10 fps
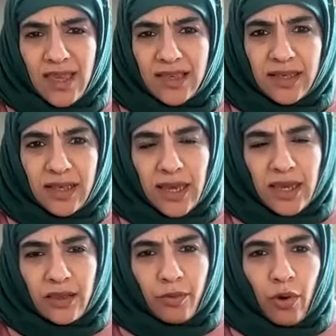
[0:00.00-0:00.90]
Is the
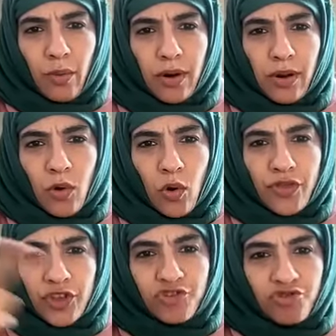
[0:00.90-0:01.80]
cake the problem,
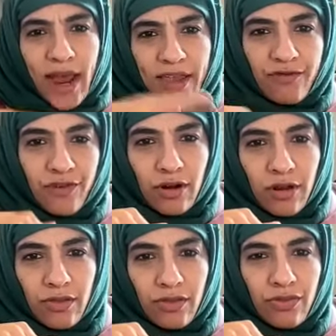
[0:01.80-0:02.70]
or the
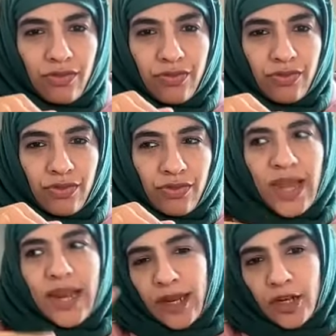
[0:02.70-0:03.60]
driver
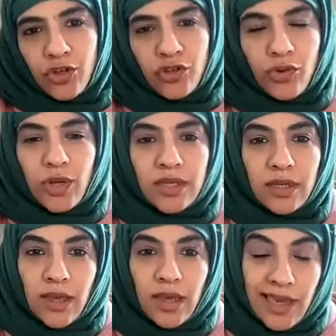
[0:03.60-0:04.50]
that led you to
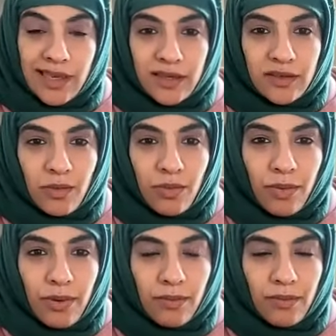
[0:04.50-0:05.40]
eating that cake that's the
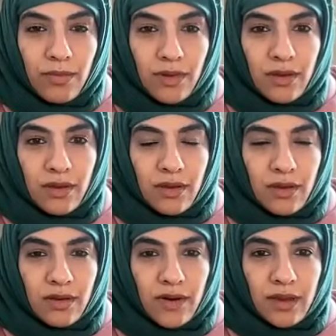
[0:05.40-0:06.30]
problem?
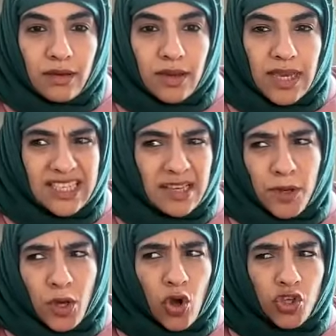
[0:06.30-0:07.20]
Right? Is it
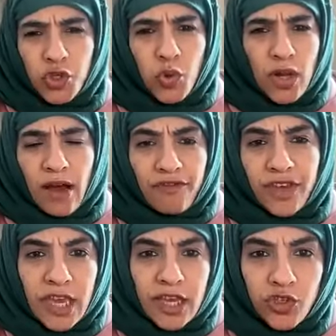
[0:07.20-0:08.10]
because you
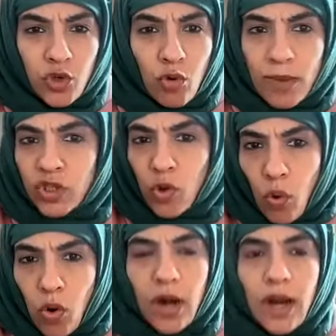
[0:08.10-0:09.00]
love cake so much,
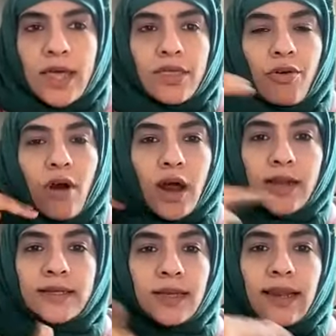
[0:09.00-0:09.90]
or there are
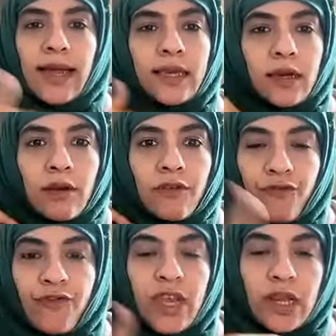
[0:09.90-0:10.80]
underlying
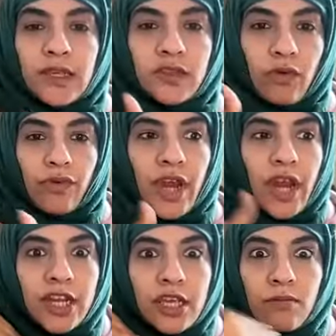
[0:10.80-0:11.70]
feelings on there
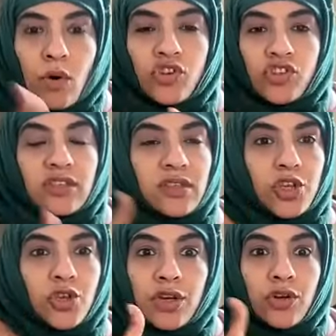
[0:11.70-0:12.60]
and emotions
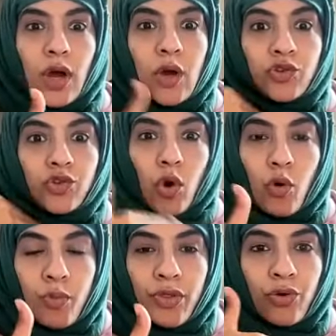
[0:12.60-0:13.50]
that you didn't know how to
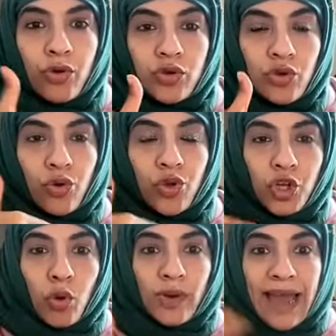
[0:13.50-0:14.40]
cope with, or you thought,
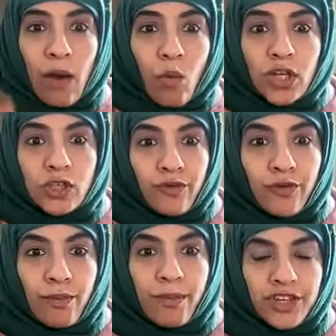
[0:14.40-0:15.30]
you know what, I want to
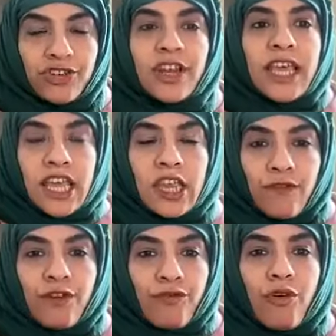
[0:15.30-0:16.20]
feel better
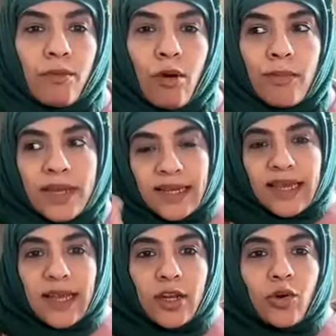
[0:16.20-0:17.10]
even for a moment,
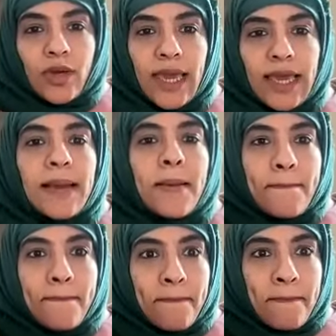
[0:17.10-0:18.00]
and I know cake
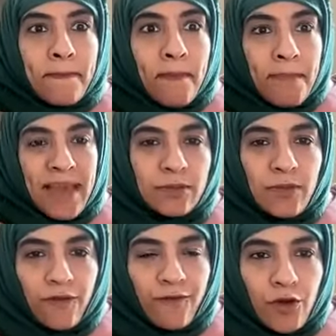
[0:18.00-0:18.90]
makes
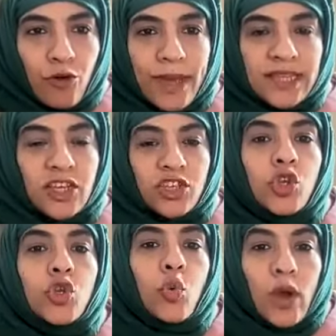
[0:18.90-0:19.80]
me feel better,
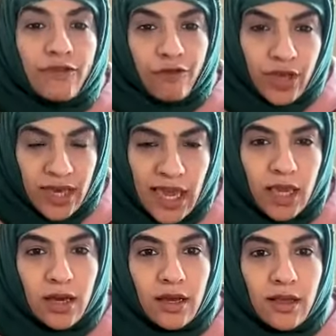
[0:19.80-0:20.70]
so you went for the
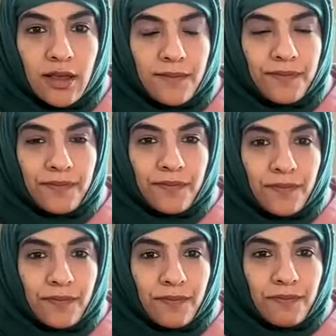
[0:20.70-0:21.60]
cake.
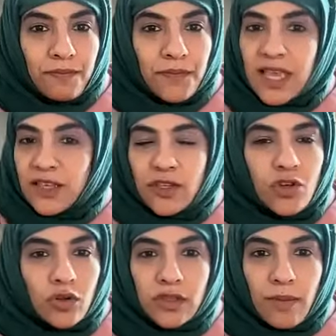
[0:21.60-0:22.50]
It's
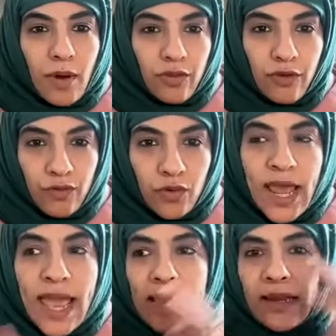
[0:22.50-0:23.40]
not about the
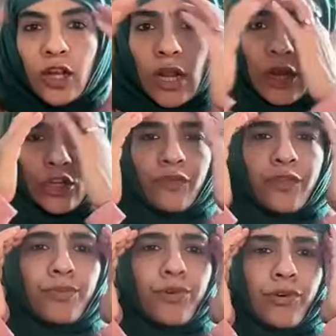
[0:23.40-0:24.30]
food. And a lot of
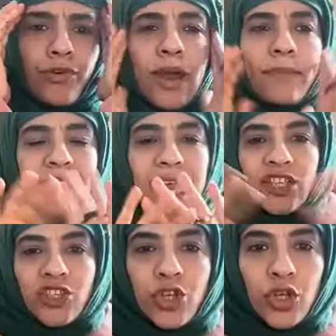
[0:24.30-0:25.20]
the programs
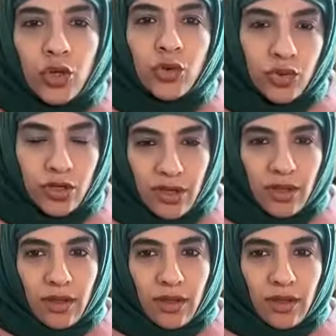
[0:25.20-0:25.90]
exclude